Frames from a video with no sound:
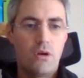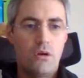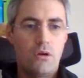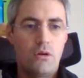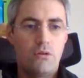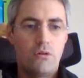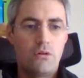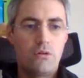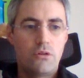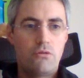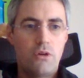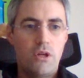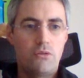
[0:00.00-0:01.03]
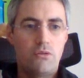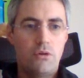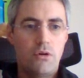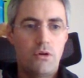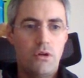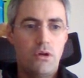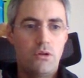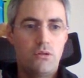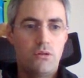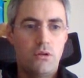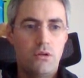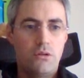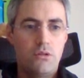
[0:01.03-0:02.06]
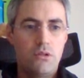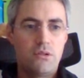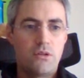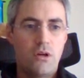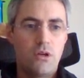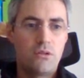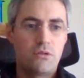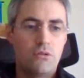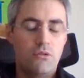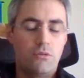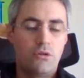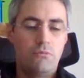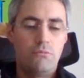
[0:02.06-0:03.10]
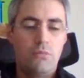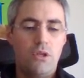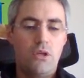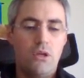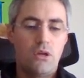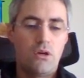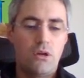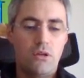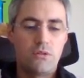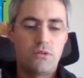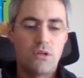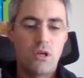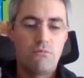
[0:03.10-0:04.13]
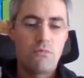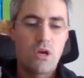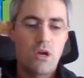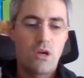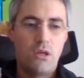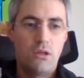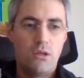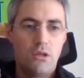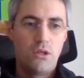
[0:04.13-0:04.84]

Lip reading: you're going to create one alert, and this alert is going to be, let's say, my